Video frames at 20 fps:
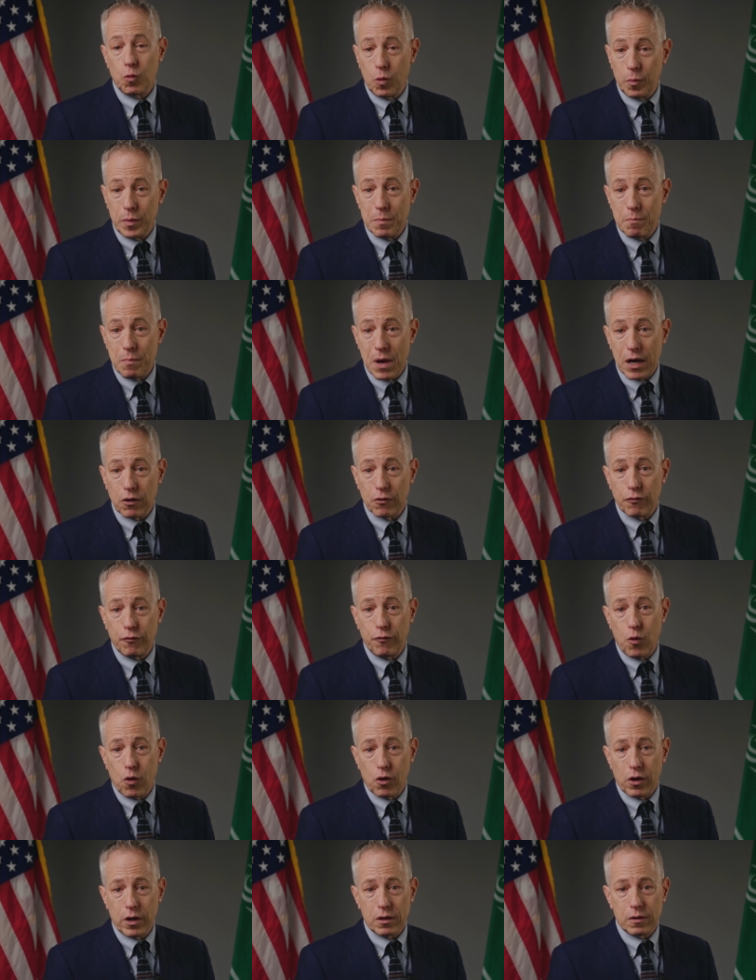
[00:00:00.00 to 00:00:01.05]
will be better
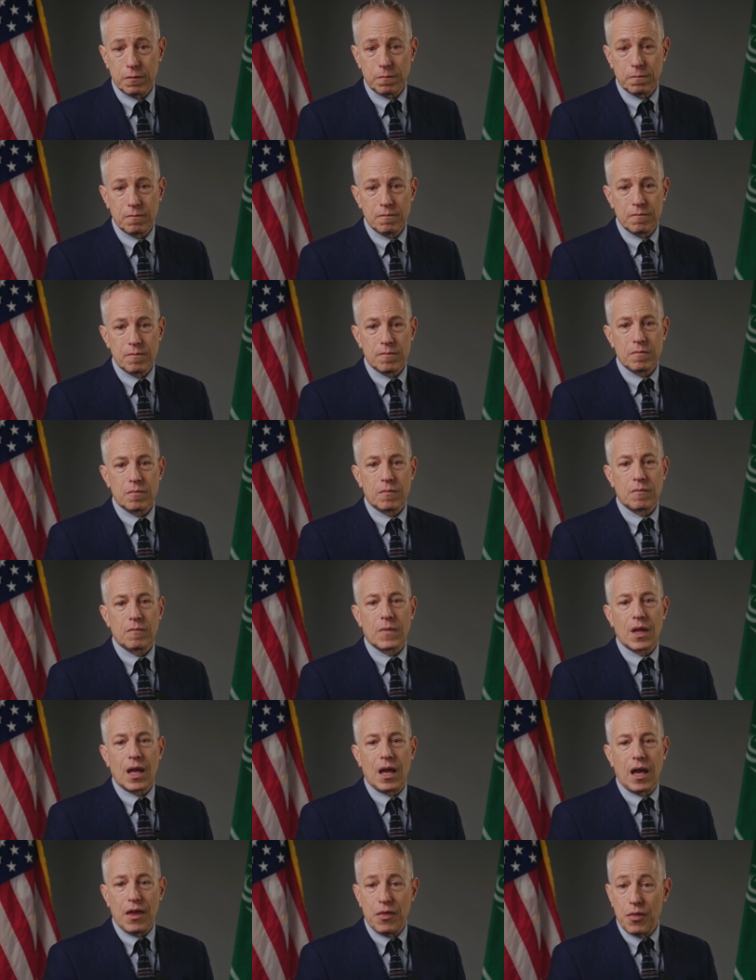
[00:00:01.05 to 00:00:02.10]
for it.
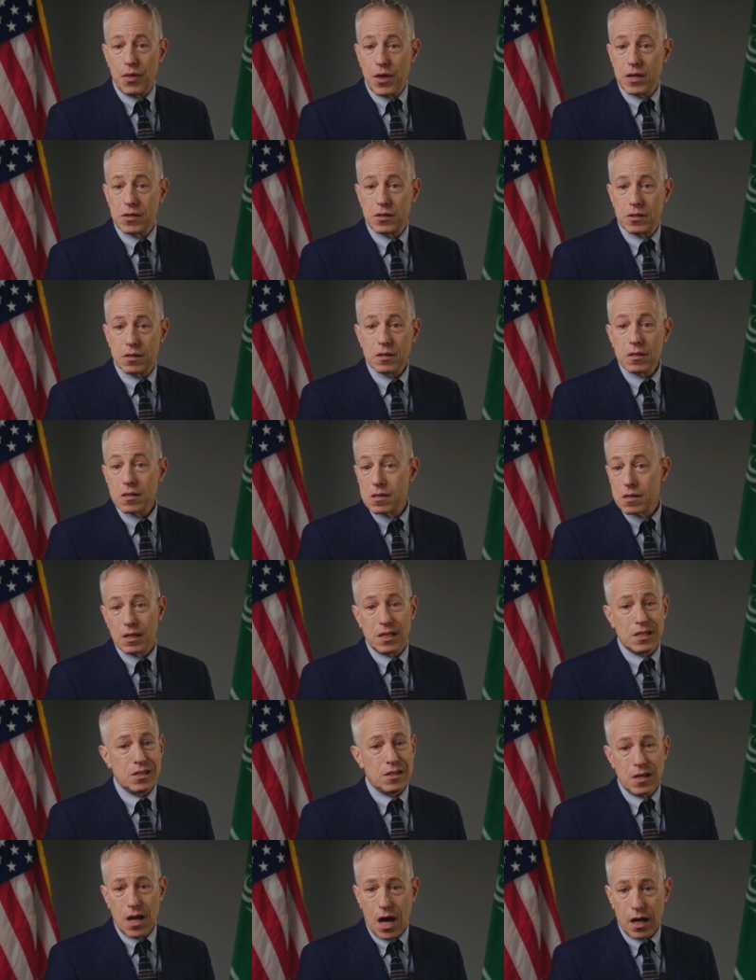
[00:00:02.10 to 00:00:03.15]
And this
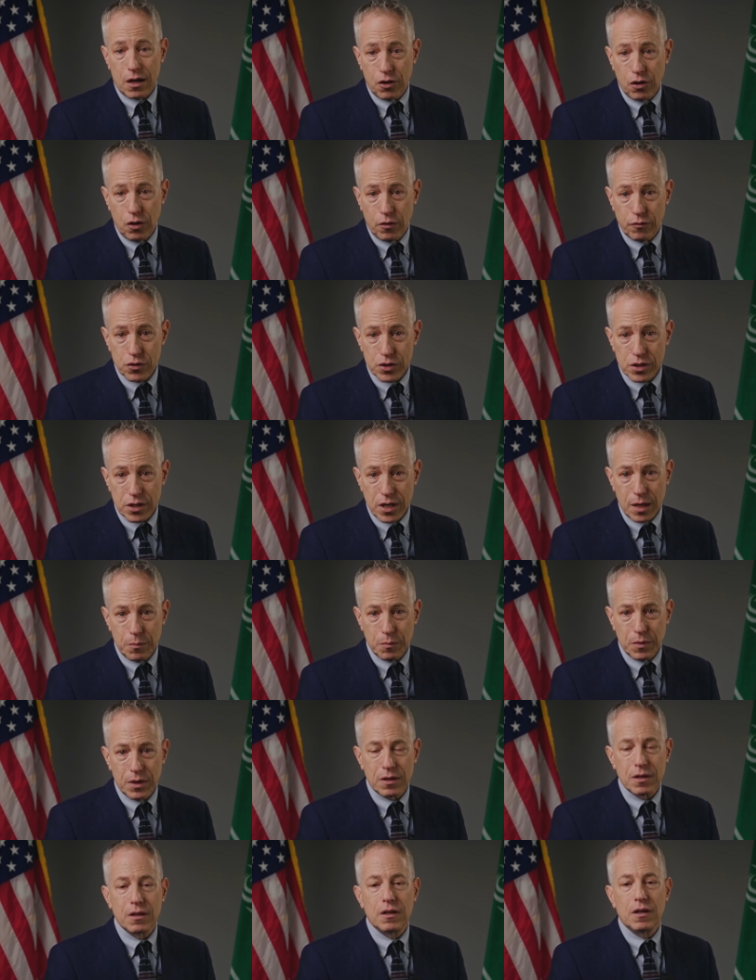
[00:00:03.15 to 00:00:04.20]
is not an
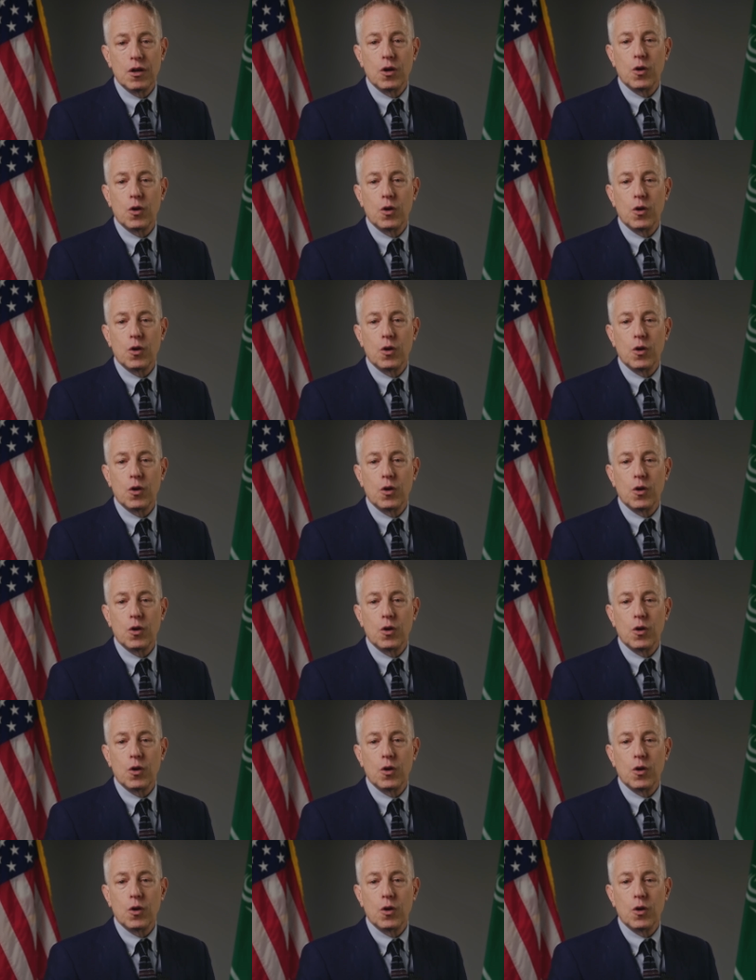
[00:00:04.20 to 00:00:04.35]
overstatement.